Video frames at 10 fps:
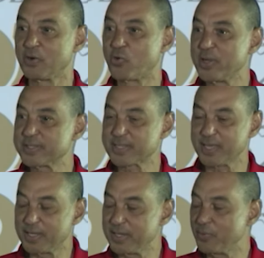Grace
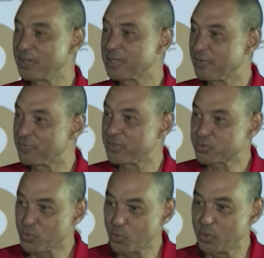Kennedy will give the
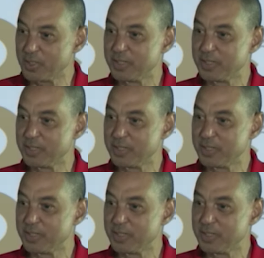school